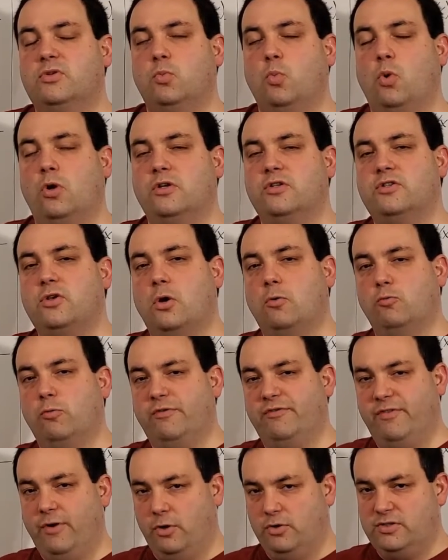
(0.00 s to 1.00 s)
want to start
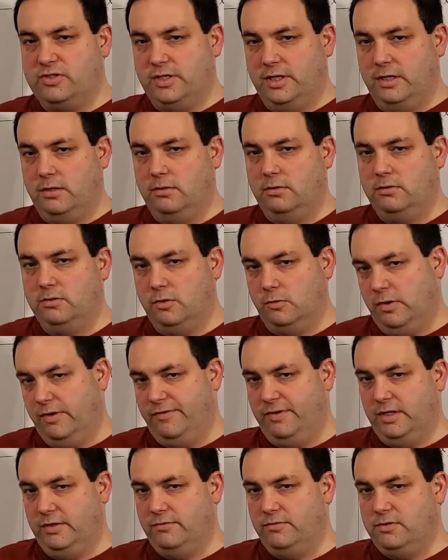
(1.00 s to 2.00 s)
reversing
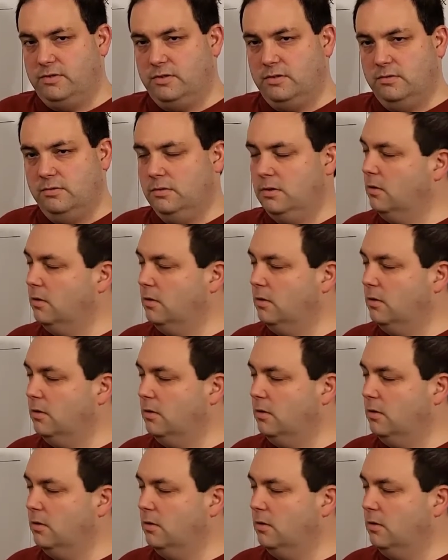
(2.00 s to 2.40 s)
derivatives.